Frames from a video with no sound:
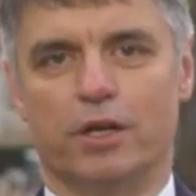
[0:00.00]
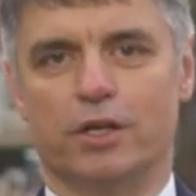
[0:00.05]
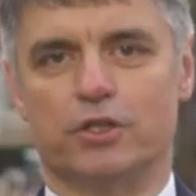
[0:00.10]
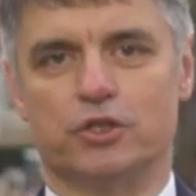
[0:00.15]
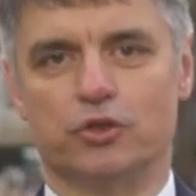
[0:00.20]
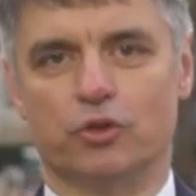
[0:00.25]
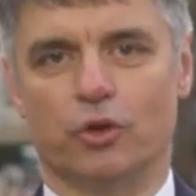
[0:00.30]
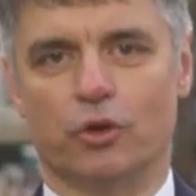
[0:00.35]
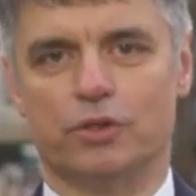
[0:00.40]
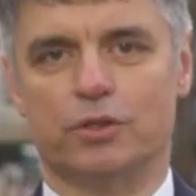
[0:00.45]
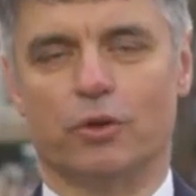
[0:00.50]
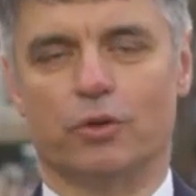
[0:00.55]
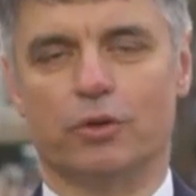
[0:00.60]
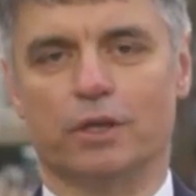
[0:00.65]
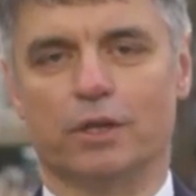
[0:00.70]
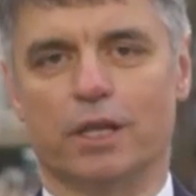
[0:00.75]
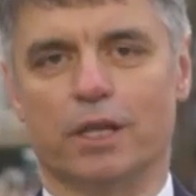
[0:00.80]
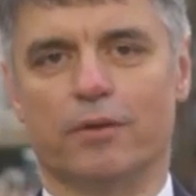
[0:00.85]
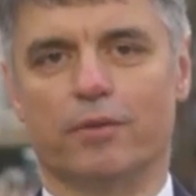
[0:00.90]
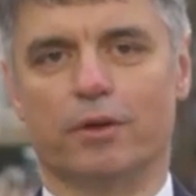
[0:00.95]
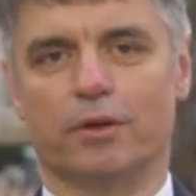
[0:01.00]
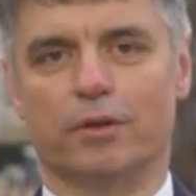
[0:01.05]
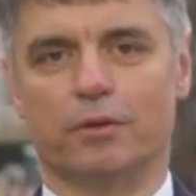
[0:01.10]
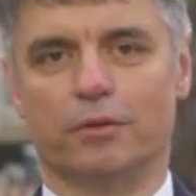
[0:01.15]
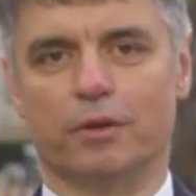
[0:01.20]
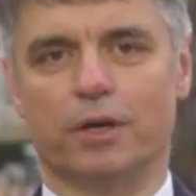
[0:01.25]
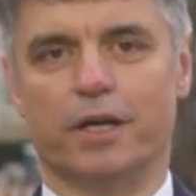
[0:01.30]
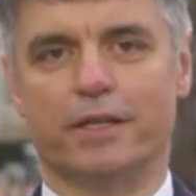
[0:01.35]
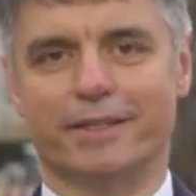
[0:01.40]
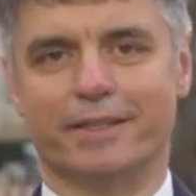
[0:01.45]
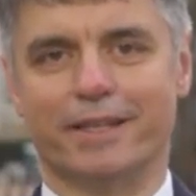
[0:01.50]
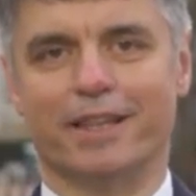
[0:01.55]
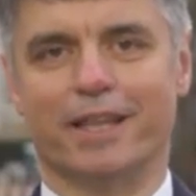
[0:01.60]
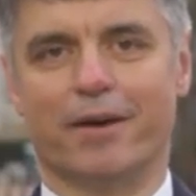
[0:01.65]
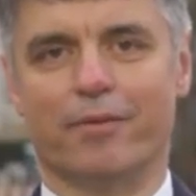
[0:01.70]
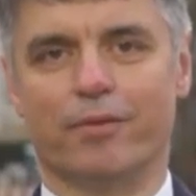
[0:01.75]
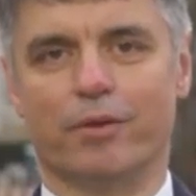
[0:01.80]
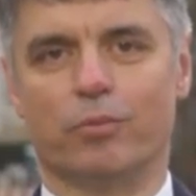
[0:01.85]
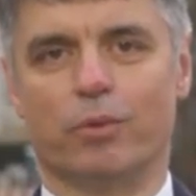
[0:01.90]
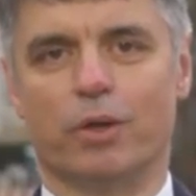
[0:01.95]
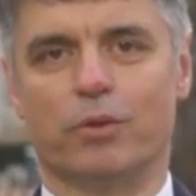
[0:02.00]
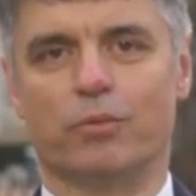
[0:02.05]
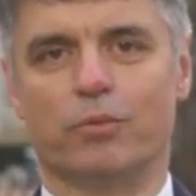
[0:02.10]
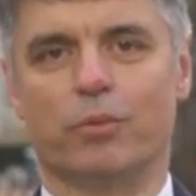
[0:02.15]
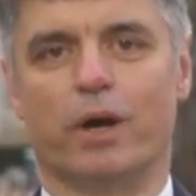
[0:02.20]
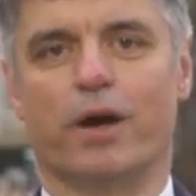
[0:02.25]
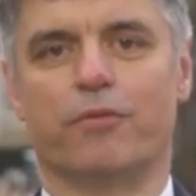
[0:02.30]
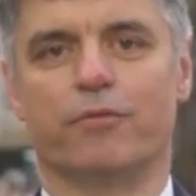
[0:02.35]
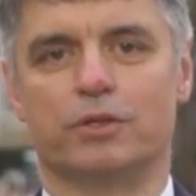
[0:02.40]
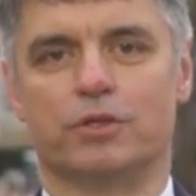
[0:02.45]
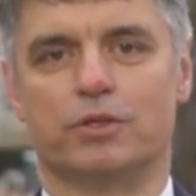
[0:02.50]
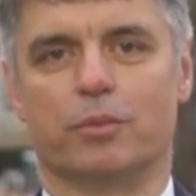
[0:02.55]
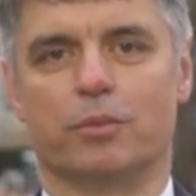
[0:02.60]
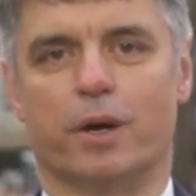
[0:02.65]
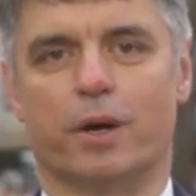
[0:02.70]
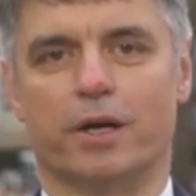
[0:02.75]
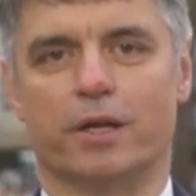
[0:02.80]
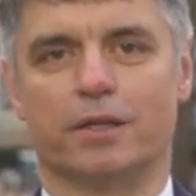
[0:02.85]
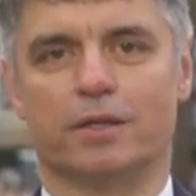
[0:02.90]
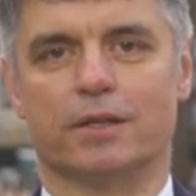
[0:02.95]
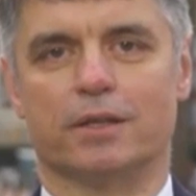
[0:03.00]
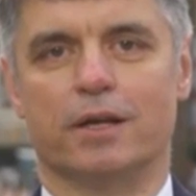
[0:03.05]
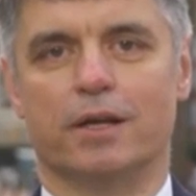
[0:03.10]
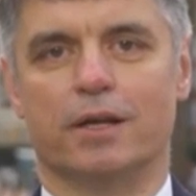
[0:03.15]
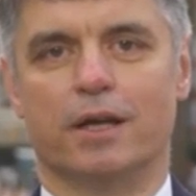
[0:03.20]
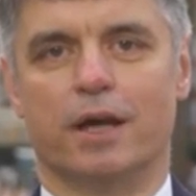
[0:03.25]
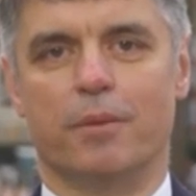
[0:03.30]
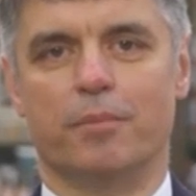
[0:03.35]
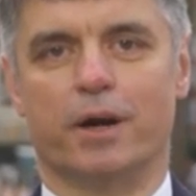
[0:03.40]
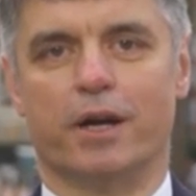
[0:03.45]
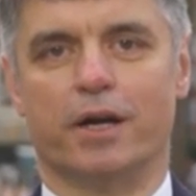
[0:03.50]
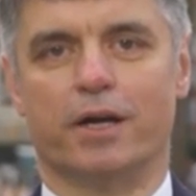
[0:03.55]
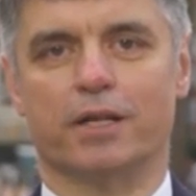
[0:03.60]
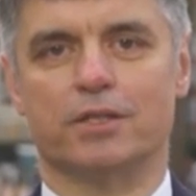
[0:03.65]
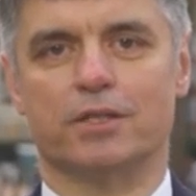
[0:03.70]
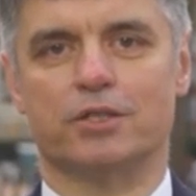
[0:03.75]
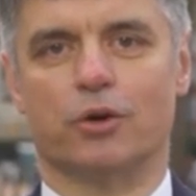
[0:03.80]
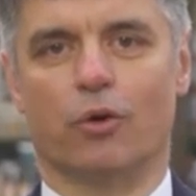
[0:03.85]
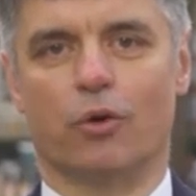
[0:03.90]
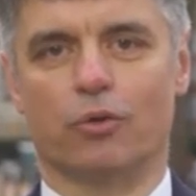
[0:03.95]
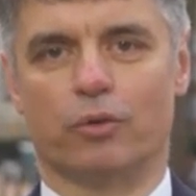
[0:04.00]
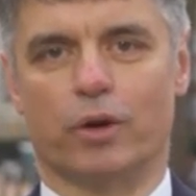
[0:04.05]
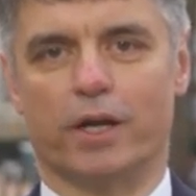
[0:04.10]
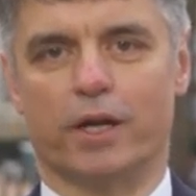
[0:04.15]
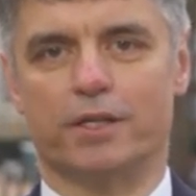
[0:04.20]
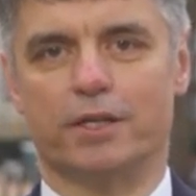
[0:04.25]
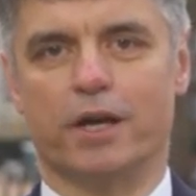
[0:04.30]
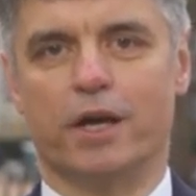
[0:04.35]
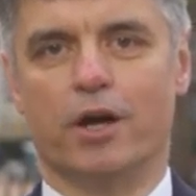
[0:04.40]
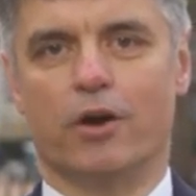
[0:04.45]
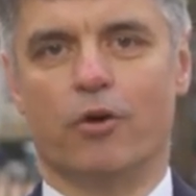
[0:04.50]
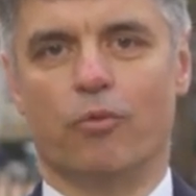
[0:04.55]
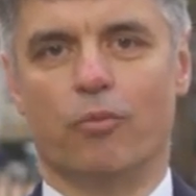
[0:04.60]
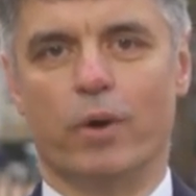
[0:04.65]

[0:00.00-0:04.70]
It's not on the level, at the level when we have with the Americans already.